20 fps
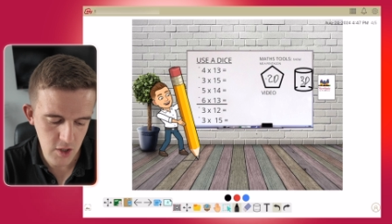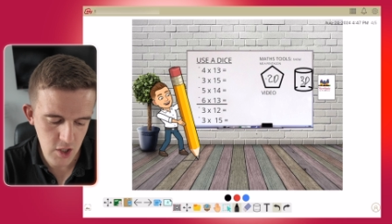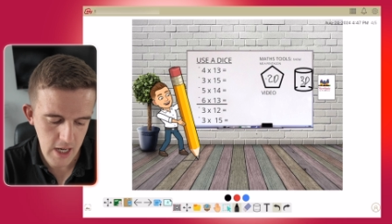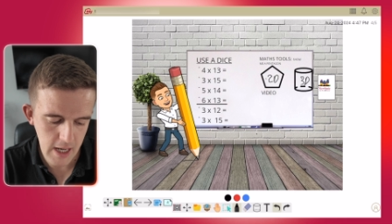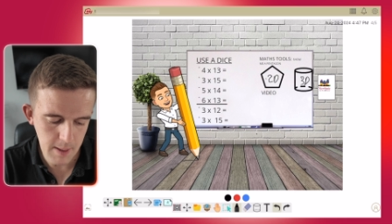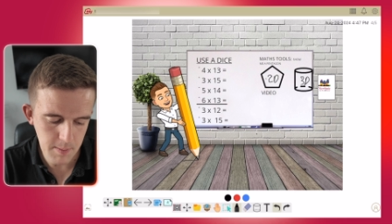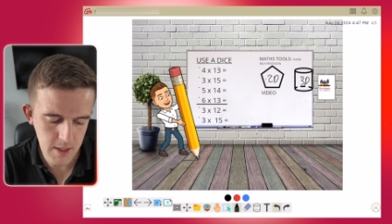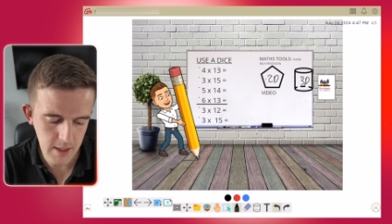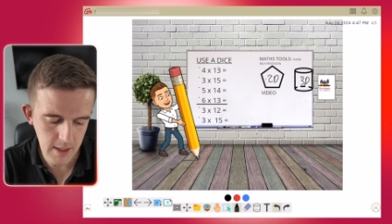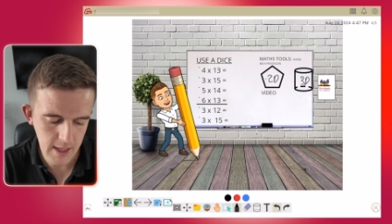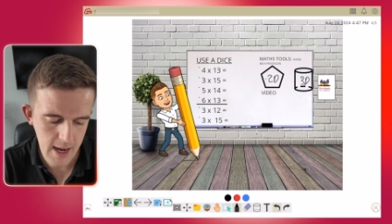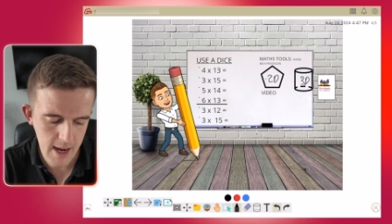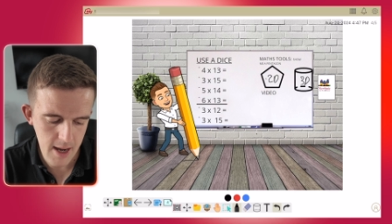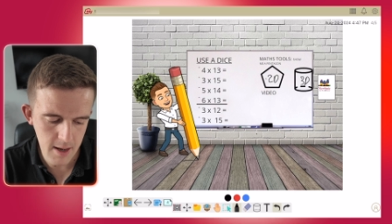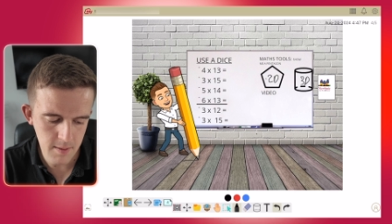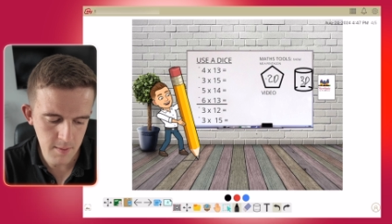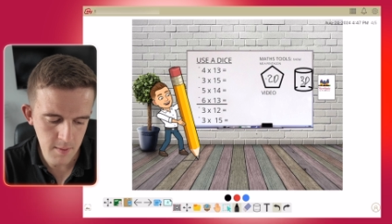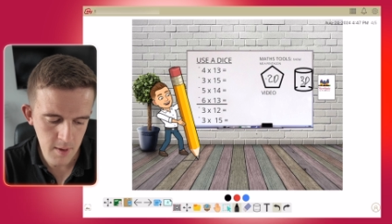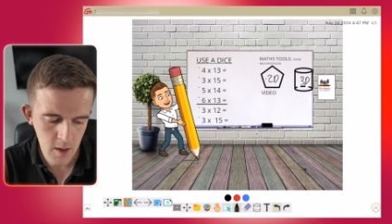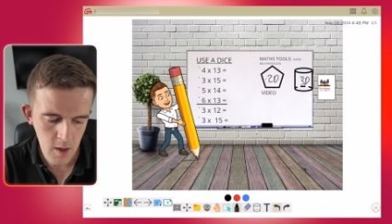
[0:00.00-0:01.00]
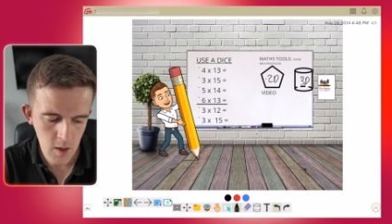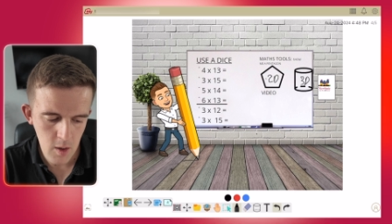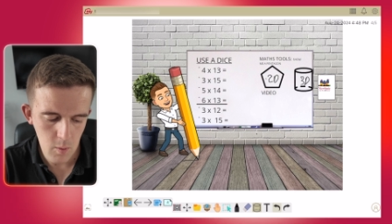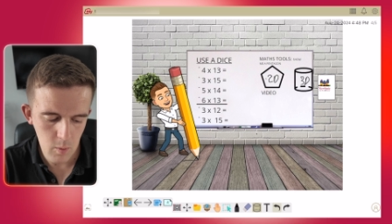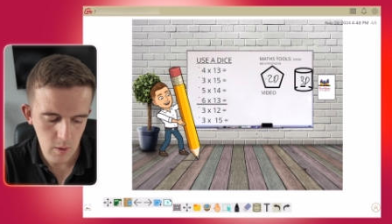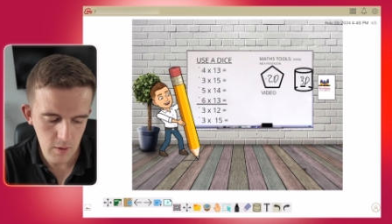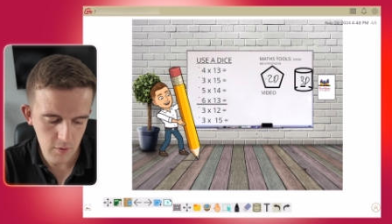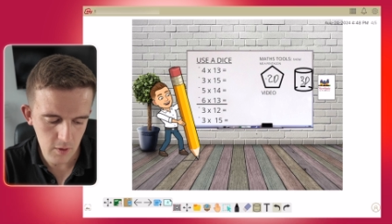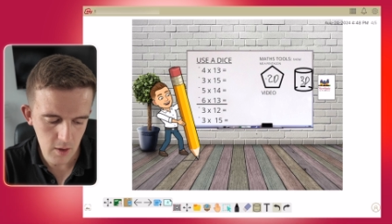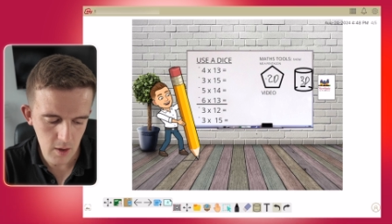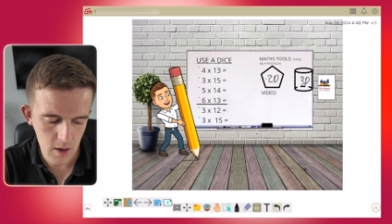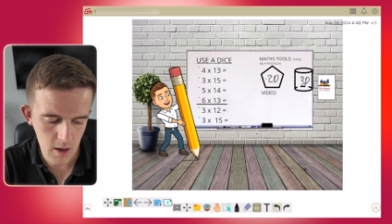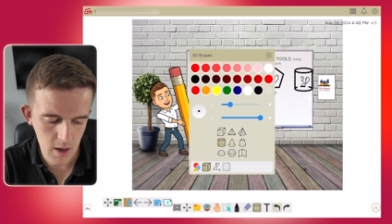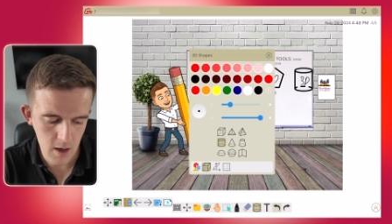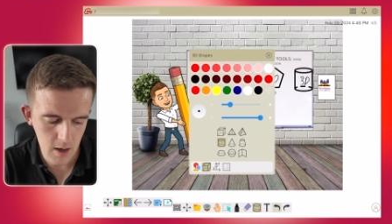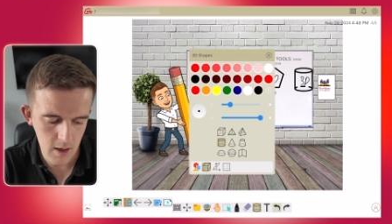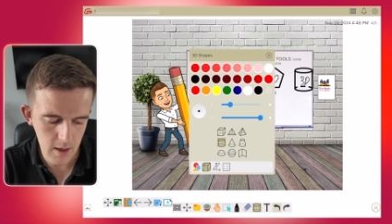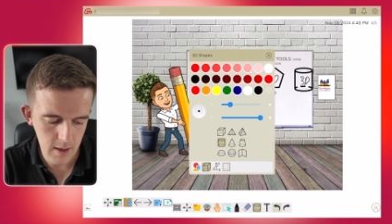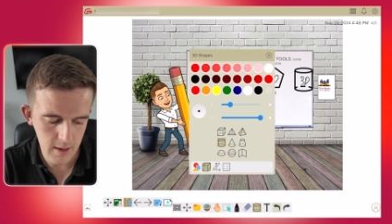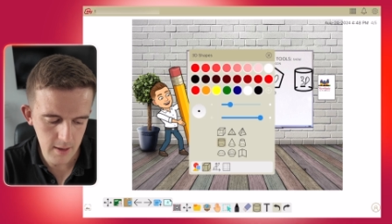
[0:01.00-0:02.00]
shapes again, we've
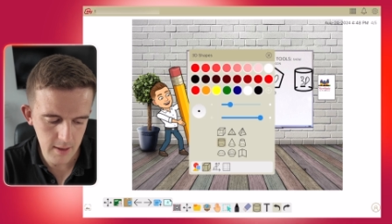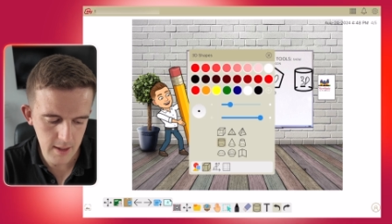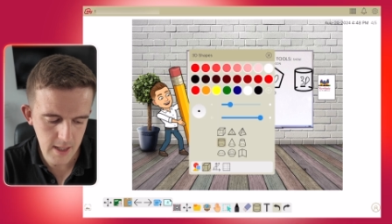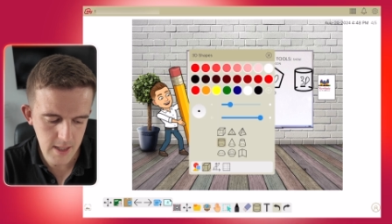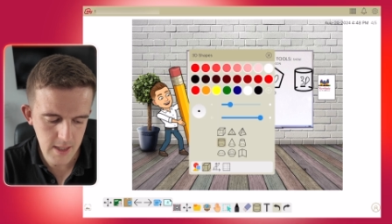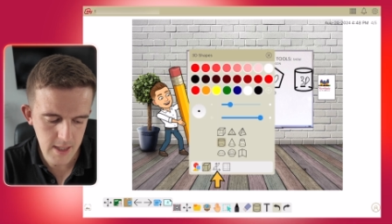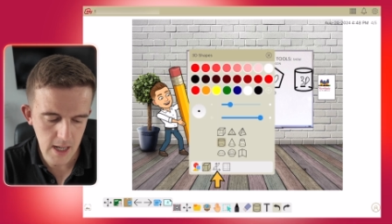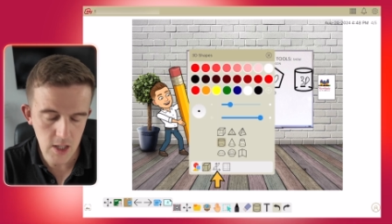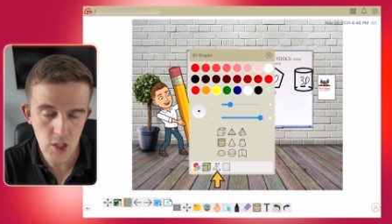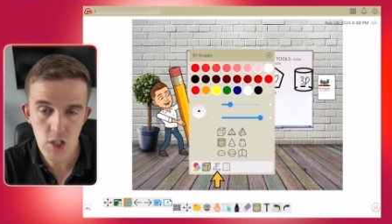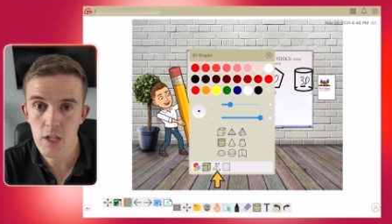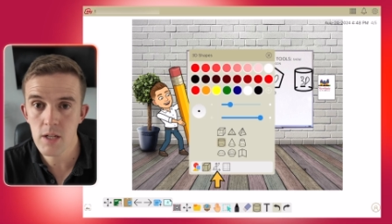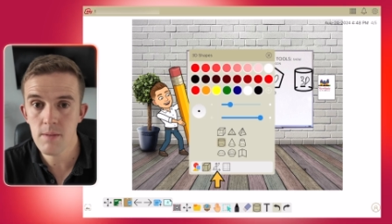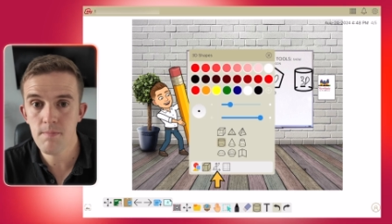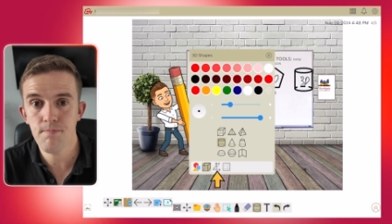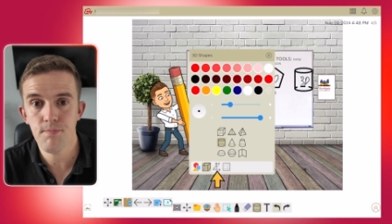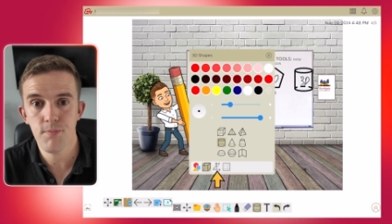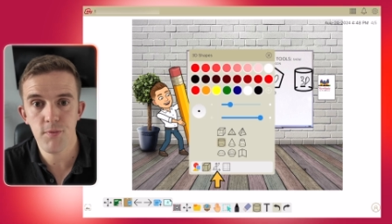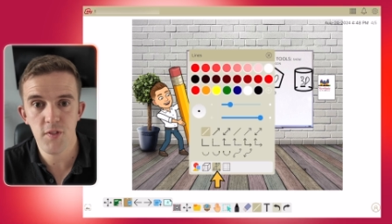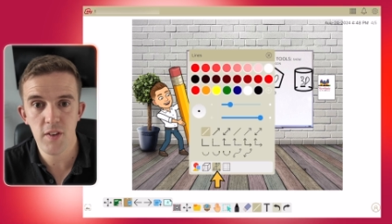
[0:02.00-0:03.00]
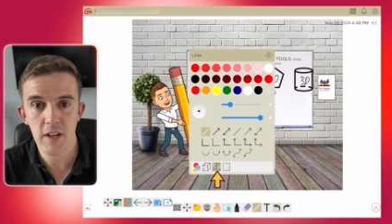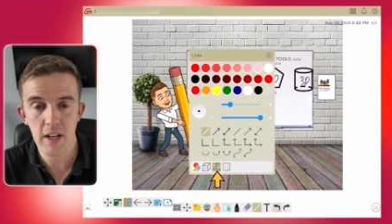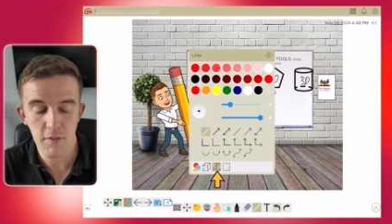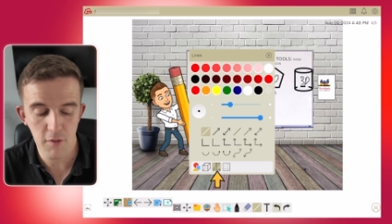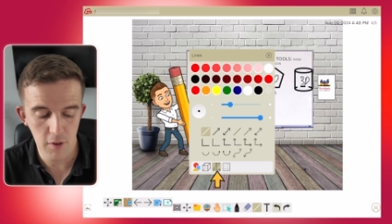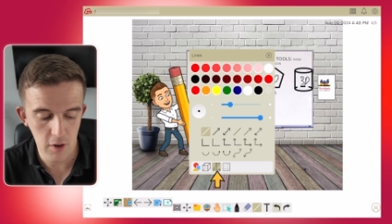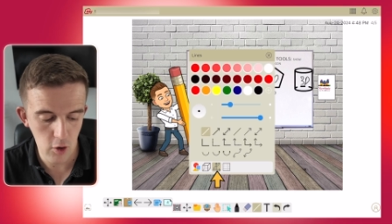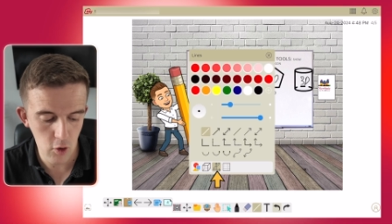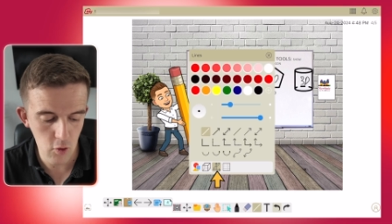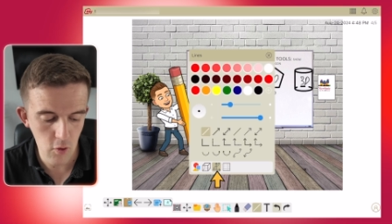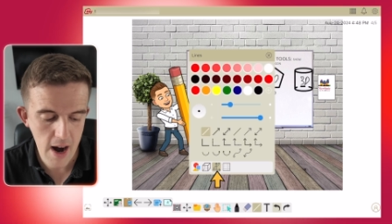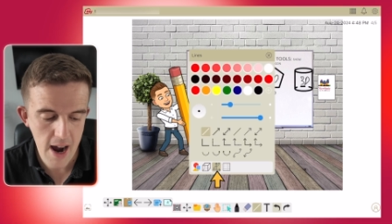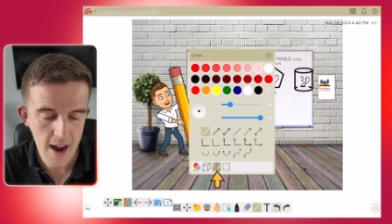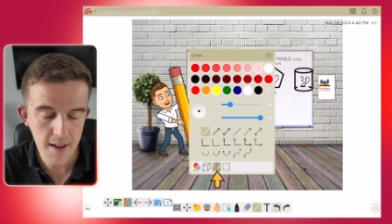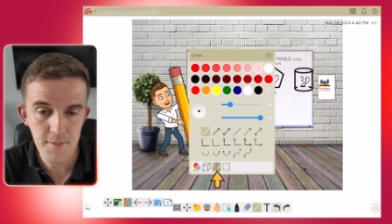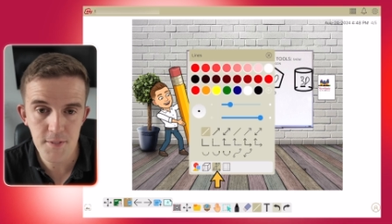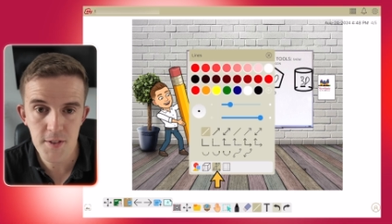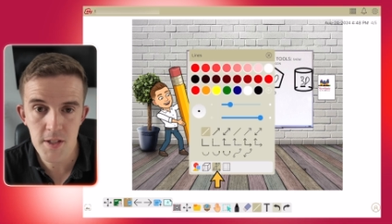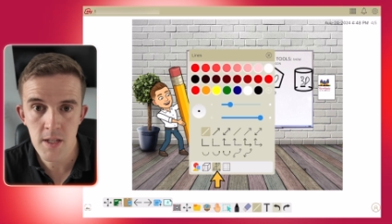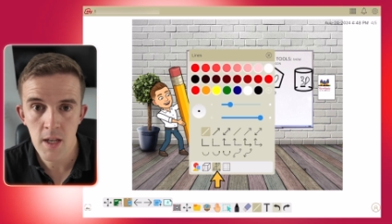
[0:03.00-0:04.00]
got this section for different
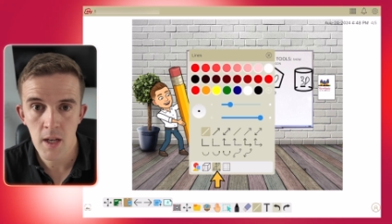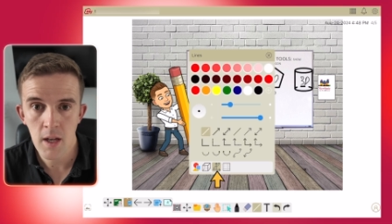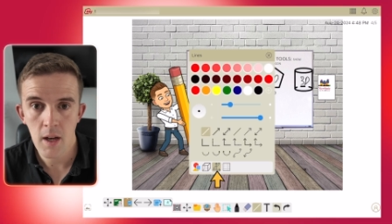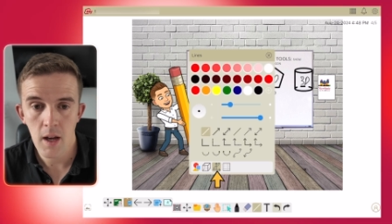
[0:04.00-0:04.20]
graphs.